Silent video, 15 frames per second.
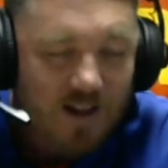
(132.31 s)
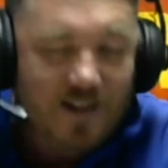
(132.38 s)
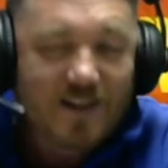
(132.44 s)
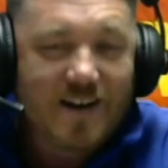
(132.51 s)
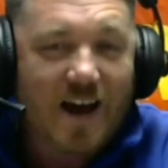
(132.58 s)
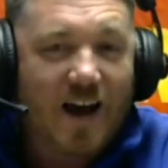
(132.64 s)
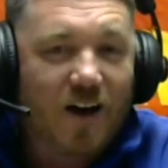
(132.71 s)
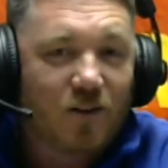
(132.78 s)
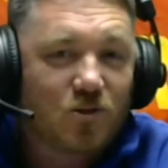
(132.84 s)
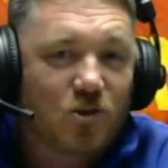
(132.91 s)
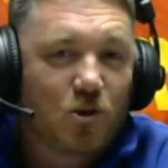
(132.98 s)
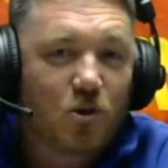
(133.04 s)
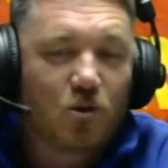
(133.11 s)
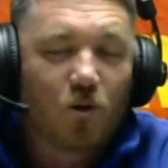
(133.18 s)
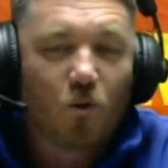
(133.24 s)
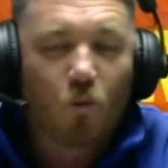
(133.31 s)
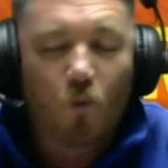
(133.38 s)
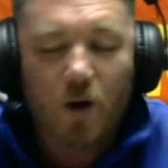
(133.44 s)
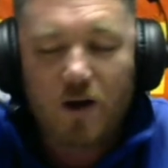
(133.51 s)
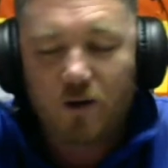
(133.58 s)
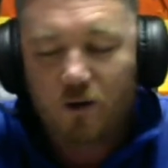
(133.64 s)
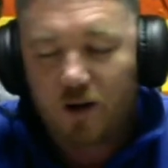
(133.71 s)
Now to the
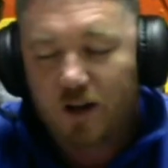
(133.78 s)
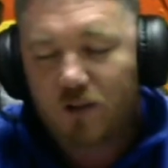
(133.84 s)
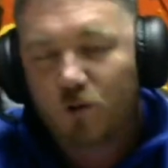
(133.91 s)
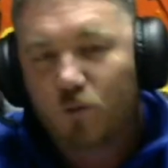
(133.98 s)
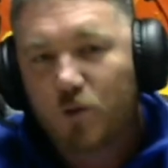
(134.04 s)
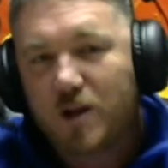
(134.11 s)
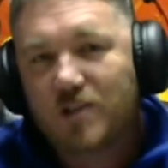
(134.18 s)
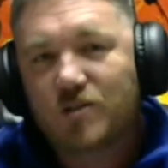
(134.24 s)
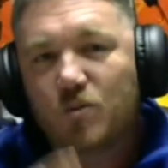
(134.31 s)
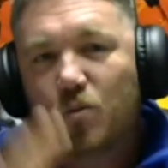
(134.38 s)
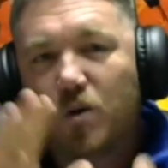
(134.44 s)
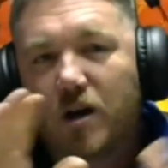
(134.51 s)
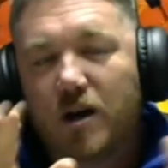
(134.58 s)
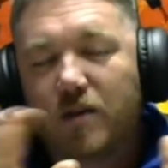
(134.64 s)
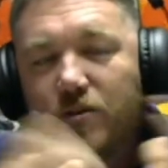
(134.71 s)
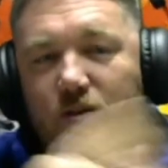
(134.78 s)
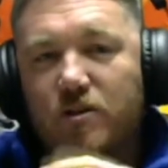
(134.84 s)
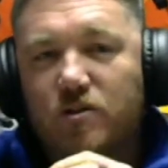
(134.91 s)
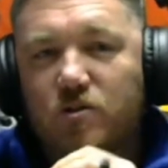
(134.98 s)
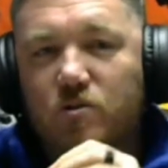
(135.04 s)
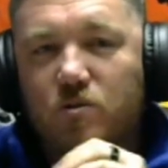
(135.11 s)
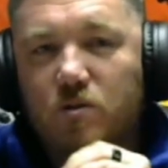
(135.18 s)
winner, and the reason why
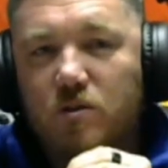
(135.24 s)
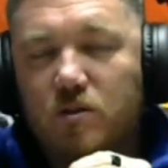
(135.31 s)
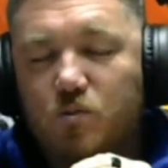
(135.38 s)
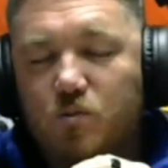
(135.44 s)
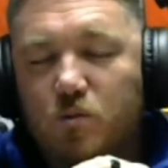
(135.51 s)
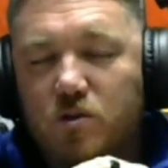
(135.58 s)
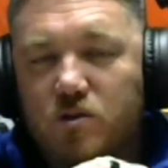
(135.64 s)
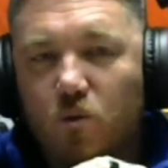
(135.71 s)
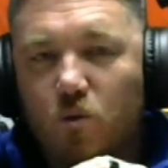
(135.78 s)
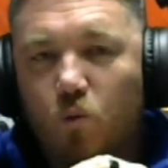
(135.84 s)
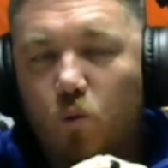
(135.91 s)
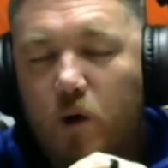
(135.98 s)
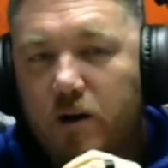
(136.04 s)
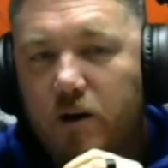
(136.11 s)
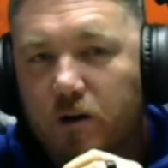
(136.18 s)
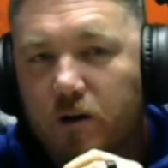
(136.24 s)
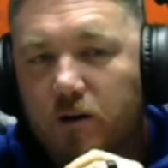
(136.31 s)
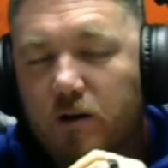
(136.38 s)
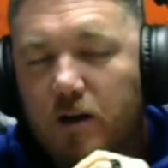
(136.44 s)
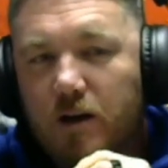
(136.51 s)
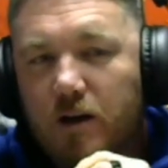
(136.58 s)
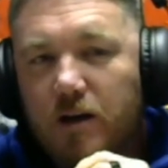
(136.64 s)
this this was the
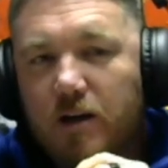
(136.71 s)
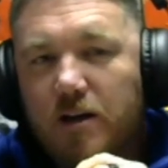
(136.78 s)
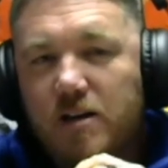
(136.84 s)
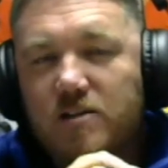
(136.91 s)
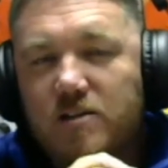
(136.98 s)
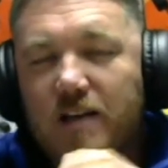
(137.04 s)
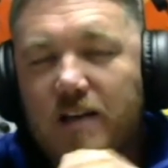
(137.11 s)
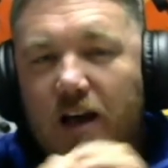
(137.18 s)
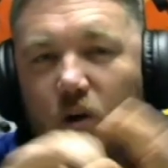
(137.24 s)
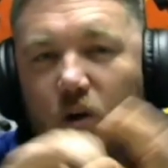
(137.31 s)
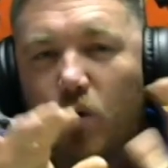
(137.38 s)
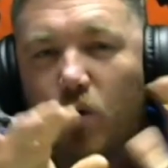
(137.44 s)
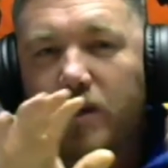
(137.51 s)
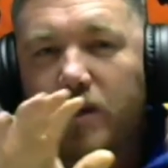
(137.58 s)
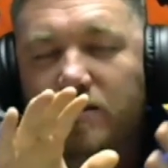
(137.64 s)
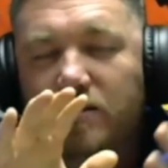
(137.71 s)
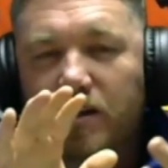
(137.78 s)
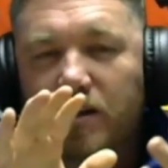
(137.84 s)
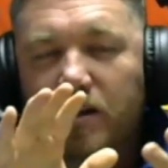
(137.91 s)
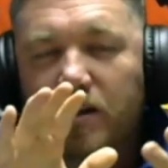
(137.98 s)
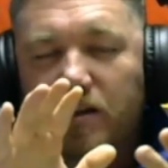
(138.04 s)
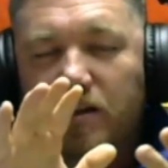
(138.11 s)
winner is not only
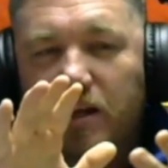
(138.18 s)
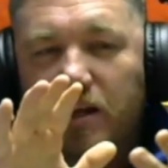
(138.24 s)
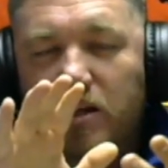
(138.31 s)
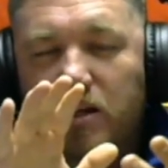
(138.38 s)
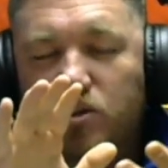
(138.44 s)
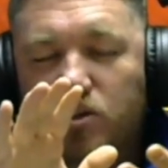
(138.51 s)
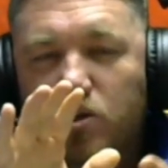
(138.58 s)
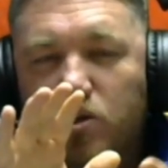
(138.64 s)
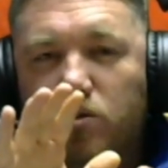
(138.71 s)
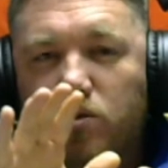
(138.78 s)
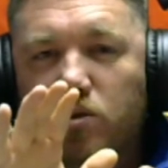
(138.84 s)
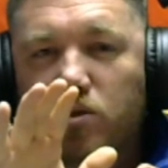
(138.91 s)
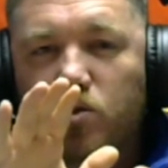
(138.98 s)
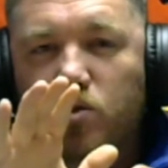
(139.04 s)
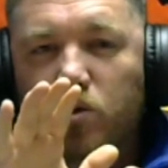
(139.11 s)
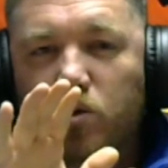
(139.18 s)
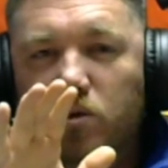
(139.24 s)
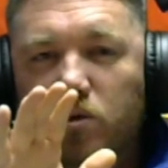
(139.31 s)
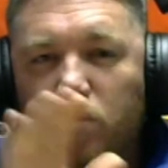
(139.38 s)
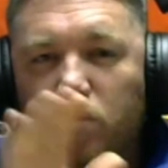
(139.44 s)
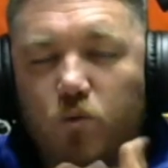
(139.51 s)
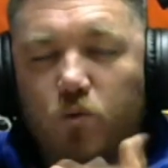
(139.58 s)
did he shoot the
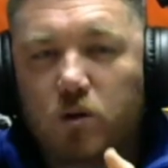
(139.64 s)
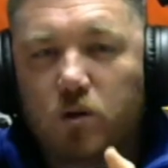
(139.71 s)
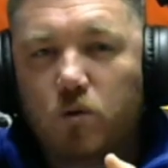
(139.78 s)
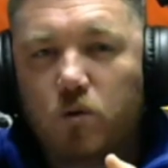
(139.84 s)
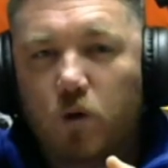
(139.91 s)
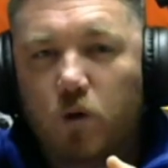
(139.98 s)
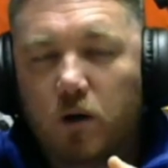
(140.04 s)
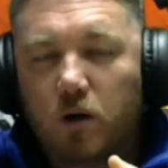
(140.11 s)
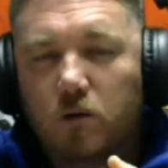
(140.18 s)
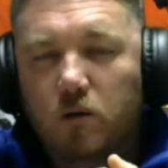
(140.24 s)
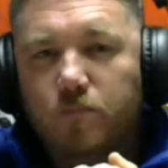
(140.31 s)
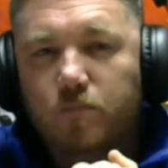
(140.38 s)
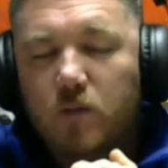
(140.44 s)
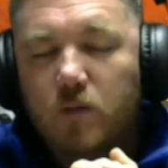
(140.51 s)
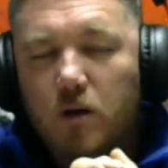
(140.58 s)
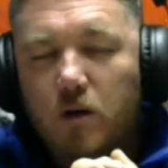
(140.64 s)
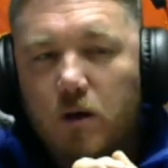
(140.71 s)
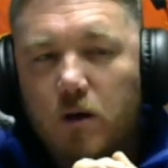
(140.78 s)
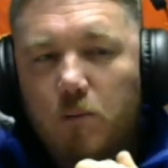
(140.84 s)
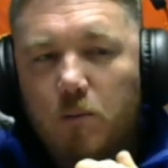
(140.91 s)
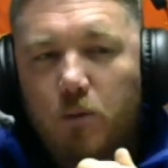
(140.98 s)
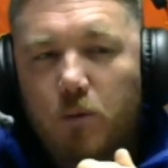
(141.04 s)
drill really well,
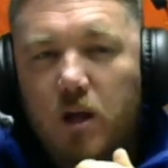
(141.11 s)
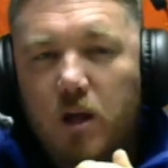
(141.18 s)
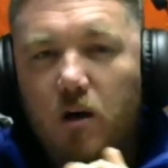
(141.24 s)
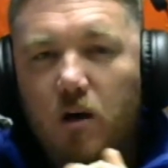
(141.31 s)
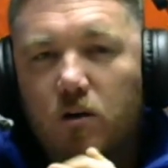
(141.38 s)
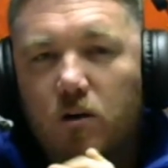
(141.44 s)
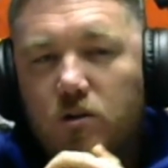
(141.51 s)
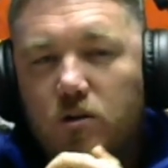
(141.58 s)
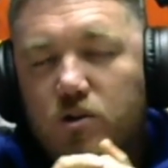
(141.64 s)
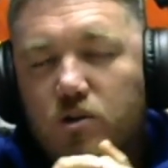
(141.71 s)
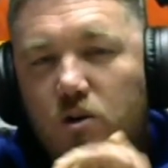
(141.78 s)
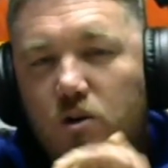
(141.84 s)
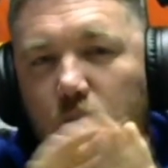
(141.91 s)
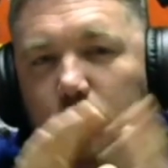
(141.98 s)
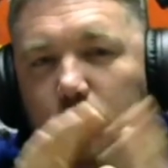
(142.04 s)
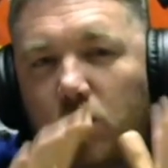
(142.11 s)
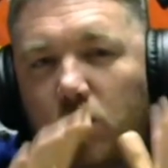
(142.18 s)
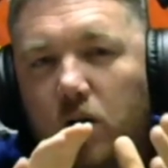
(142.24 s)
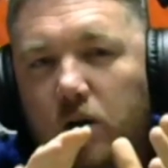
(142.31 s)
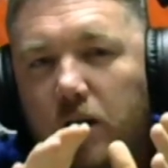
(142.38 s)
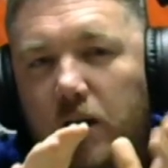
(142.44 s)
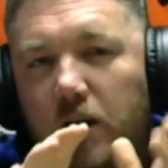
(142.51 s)
but he also
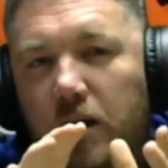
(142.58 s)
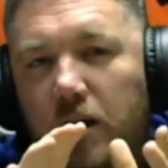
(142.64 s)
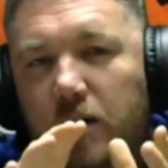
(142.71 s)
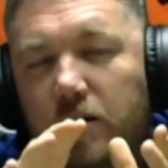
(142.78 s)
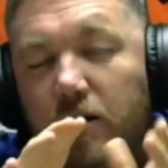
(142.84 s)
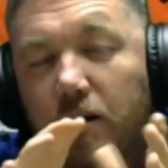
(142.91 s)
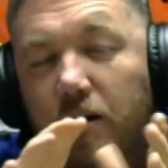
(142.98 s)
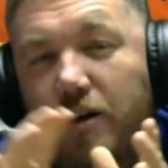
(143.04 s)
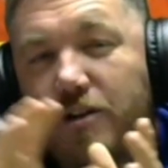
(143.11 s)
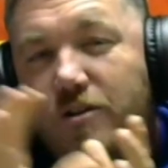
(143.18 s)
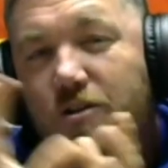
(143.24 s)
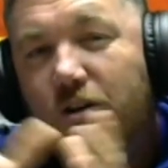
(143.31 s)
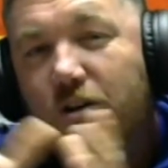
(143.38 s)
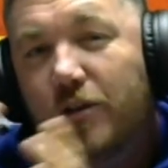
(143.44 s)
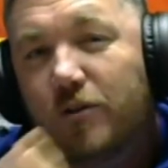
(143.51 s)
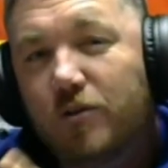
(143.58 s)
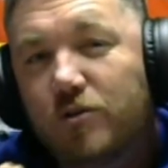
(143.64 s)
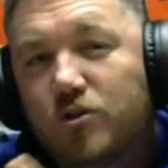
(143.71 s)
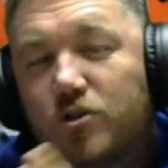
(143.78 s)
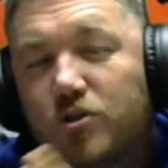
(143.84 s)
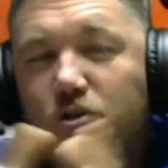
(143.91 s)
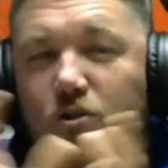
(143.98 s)
brought in
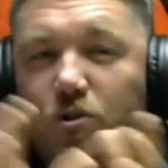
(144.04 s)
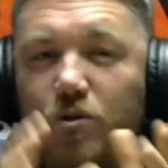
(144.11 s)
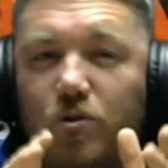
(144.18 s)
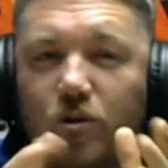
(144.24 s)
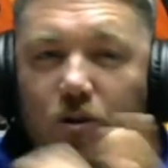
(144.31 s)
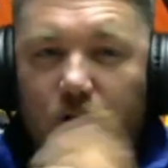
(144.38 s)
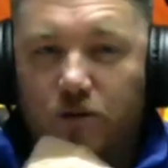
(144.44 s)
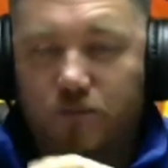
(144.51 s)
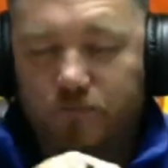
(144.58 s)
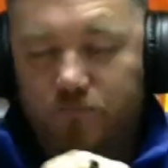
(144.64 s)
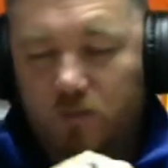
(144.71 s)
another shooter.